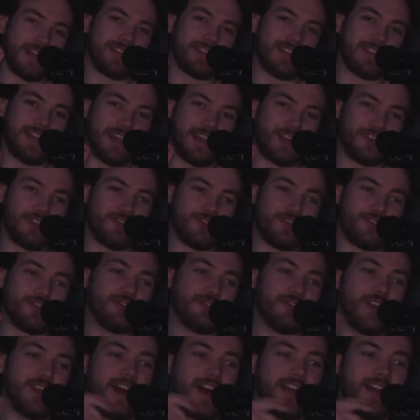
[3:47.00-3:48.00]
Andrew,
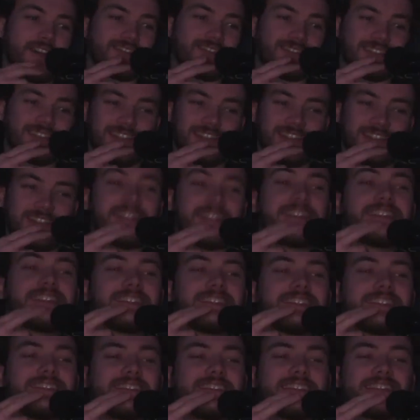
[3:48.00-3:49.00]
and I was like,
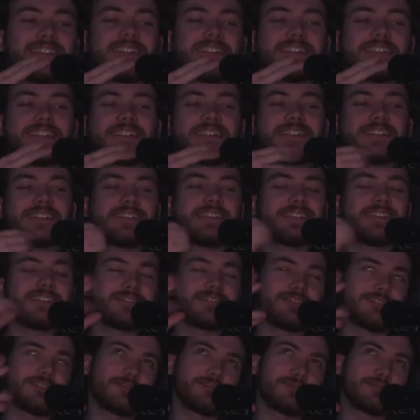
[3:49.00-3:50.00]
you
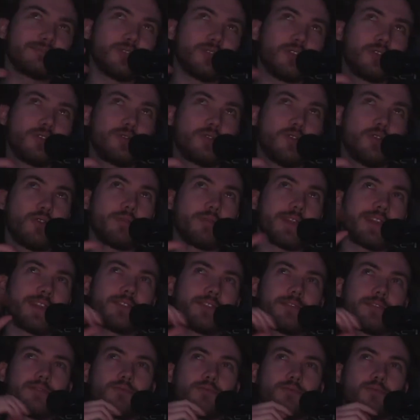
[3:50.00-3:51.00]
know,
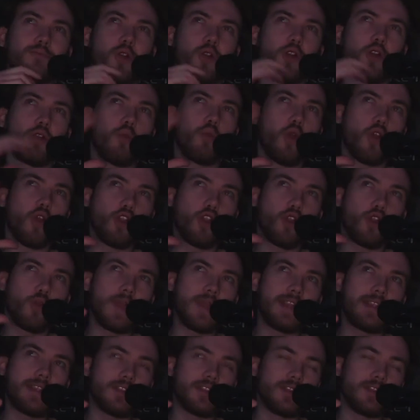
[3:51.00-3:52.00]
what could we
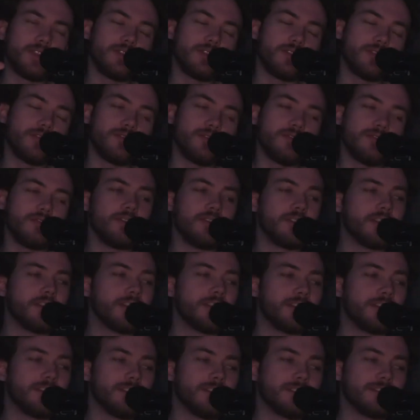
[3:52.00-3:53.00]
do
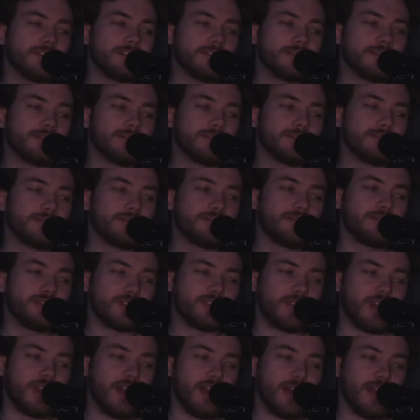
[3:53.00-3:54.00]
for
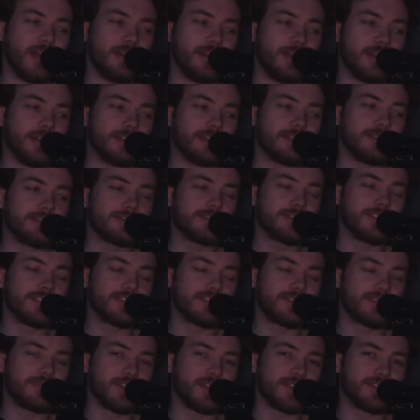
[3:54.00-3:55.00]
a
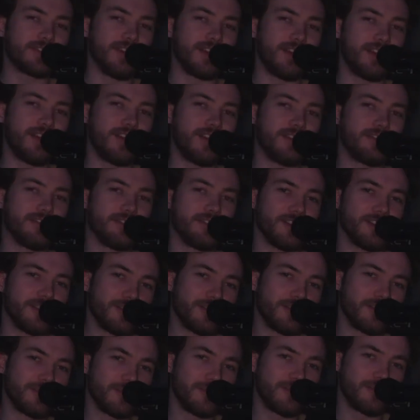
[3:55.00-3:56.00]
custom guitar for
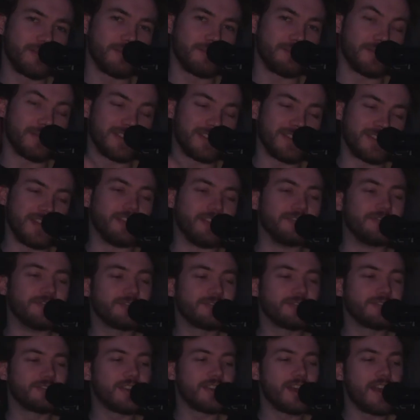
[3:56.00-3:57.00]
myself?
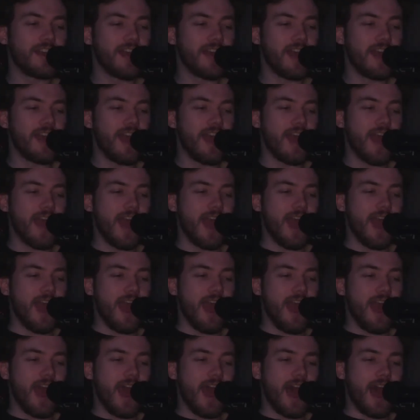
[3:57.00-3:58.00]

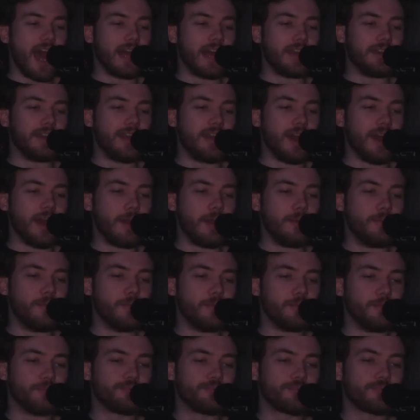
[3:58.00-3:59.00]
And
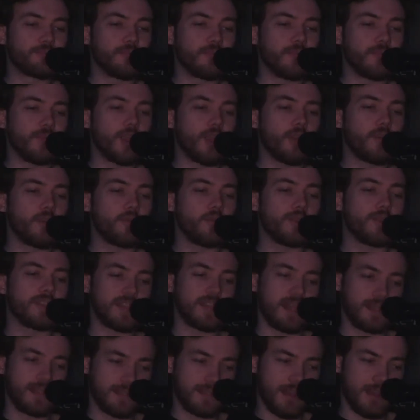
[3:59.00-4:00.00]
we
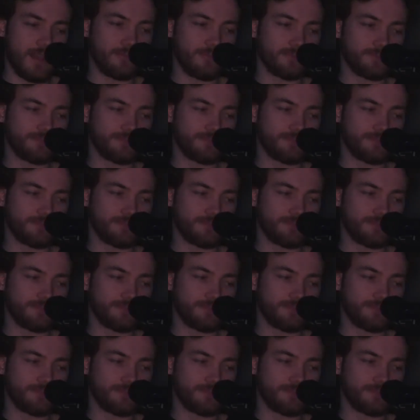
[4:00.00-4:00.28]
sat down,